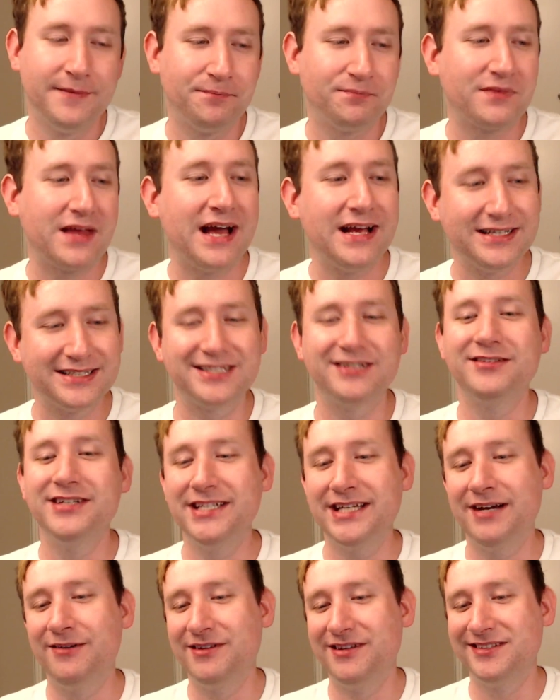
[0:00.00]
I still need to
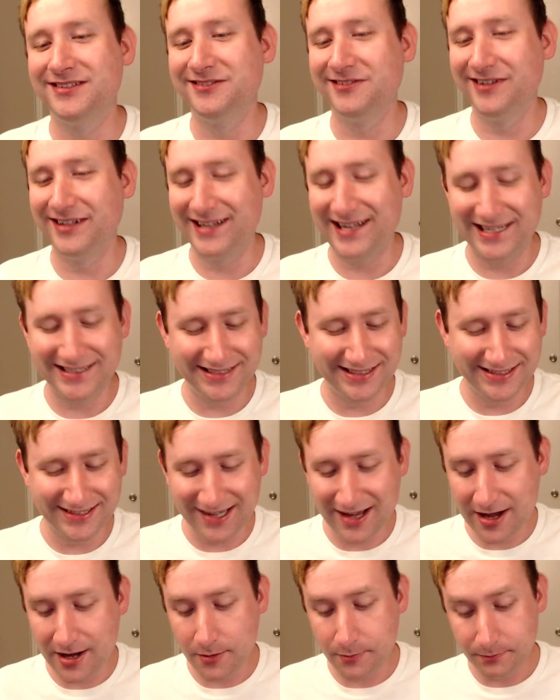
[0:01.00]
get one of those Norland glasses.
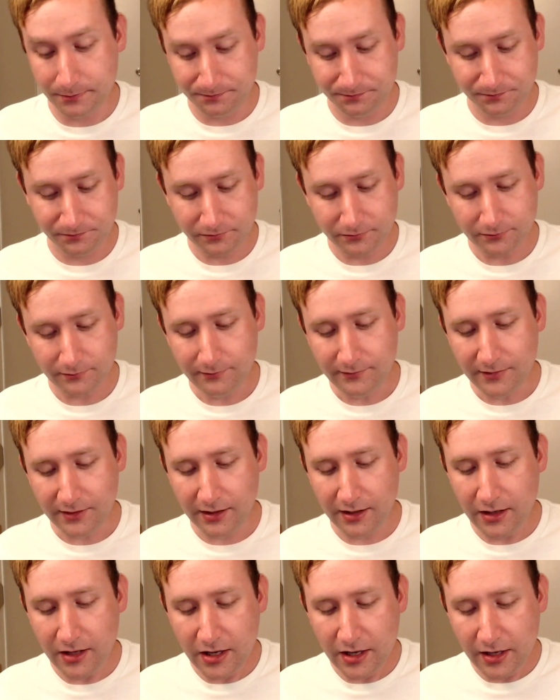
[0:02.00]

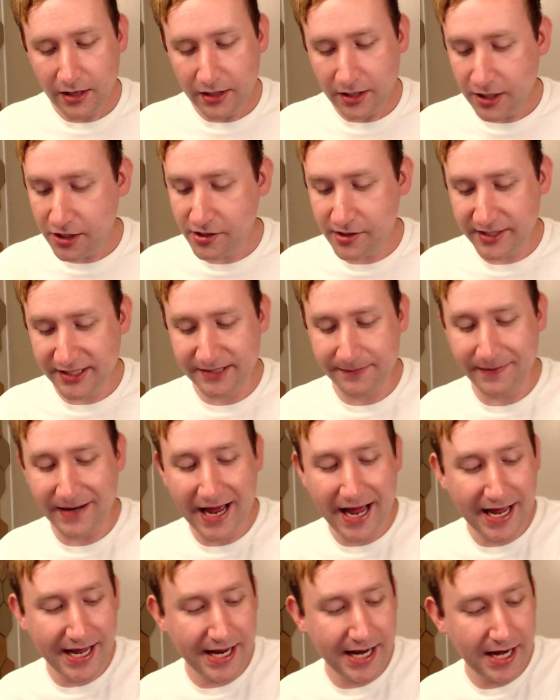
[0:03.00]
You know this, but
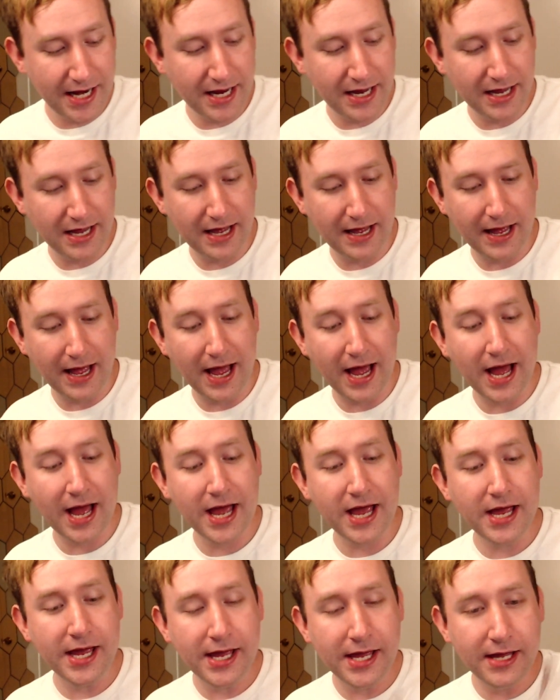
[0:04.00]
I
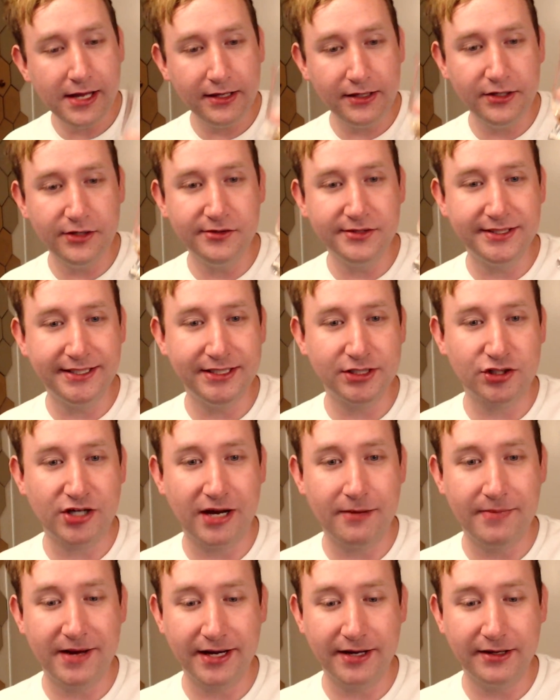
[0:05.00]
use these
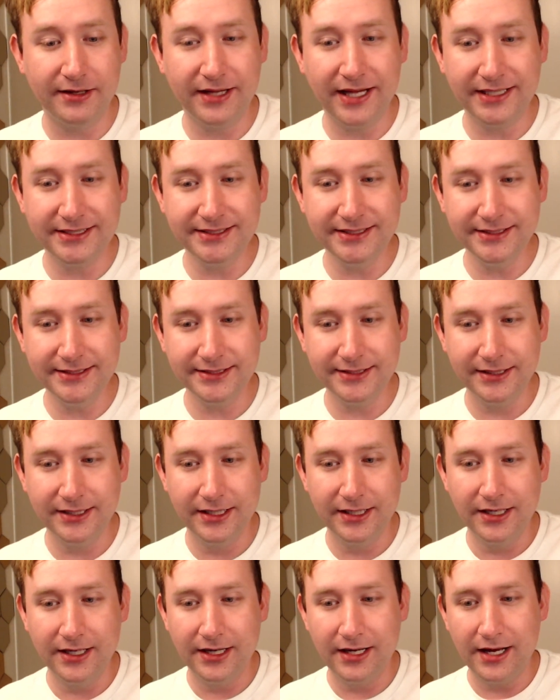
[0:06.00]
Tribeca glasses.
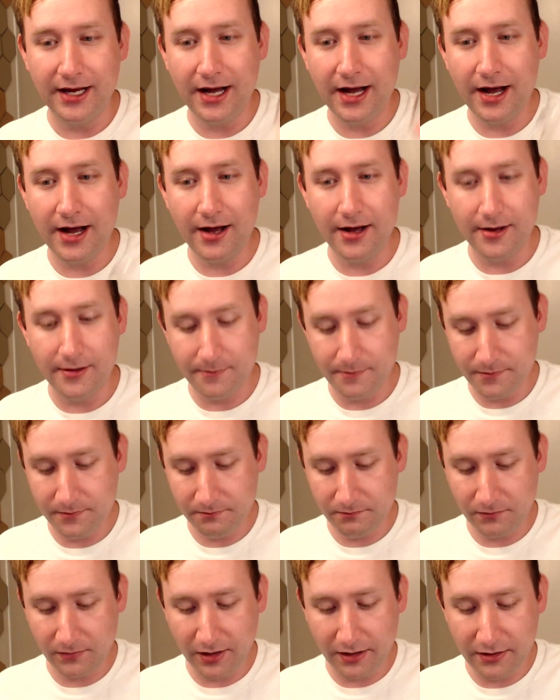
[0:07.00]

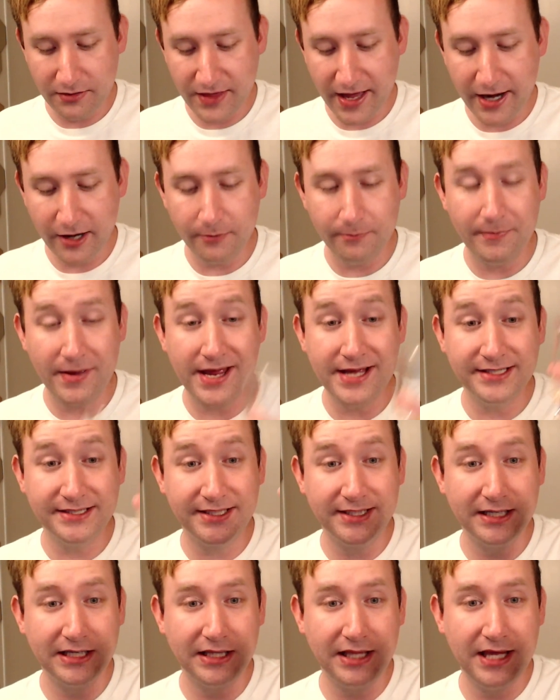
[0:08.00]
They are
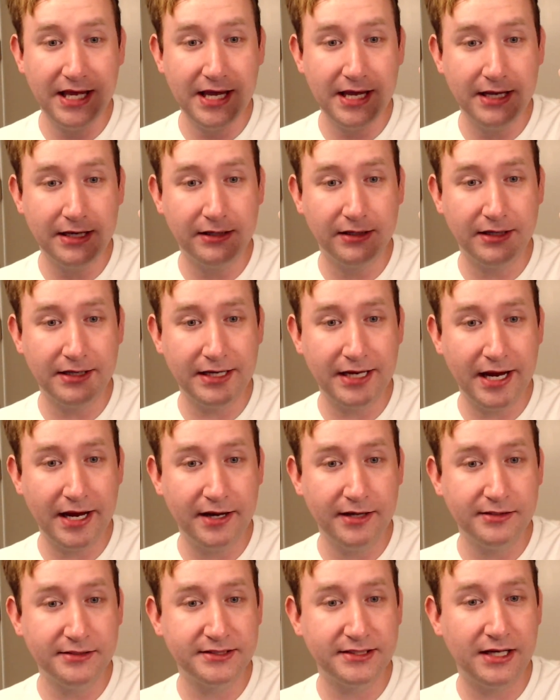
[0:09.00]
basically
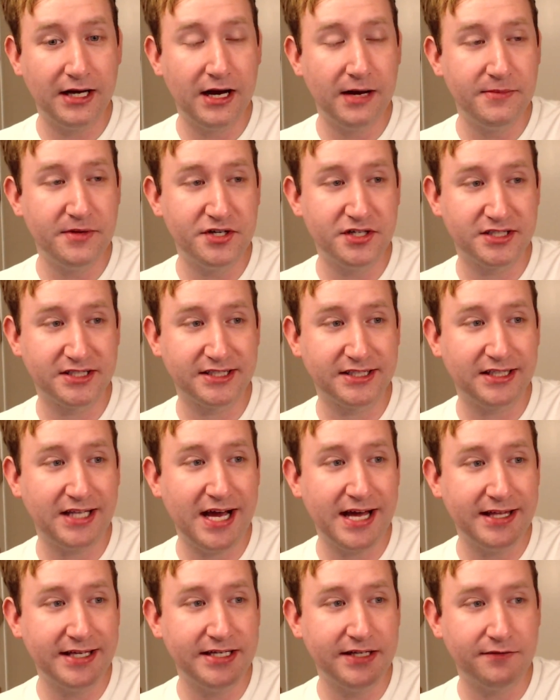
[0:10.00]
Glencairns. They're just
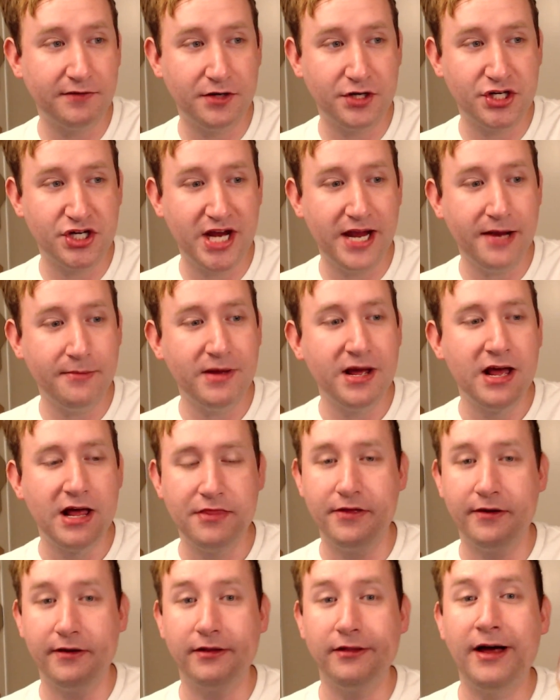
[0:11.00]
slightly different shape.
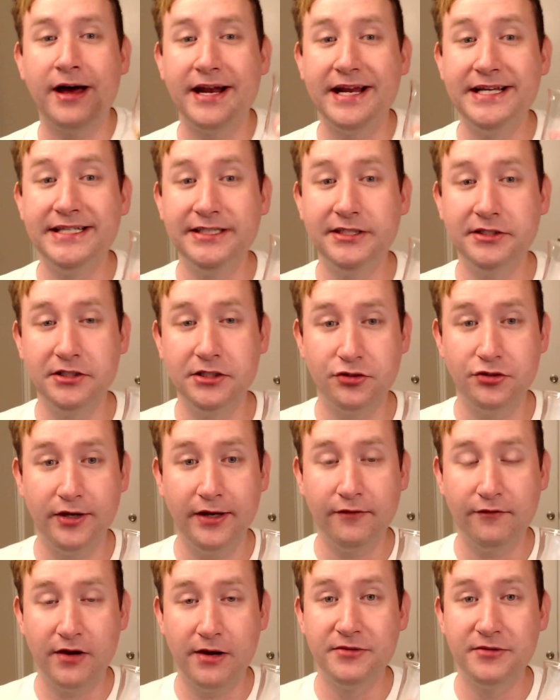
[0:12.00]
They're a lot easier to drink
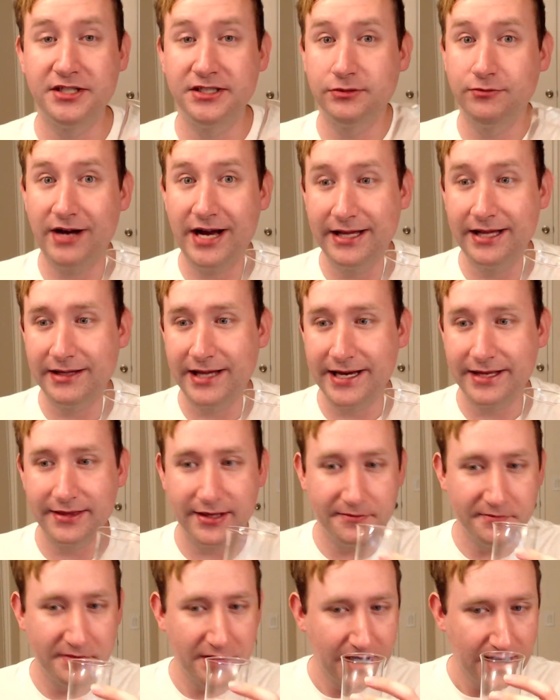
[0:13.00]
from, which is why I like
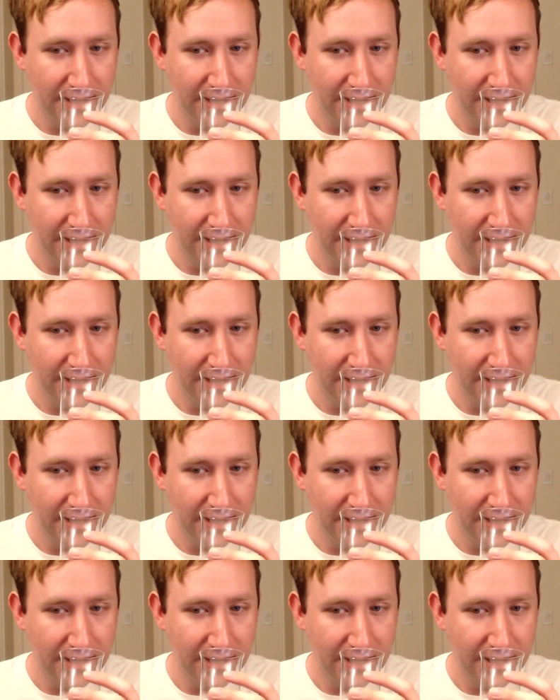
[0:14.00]
them.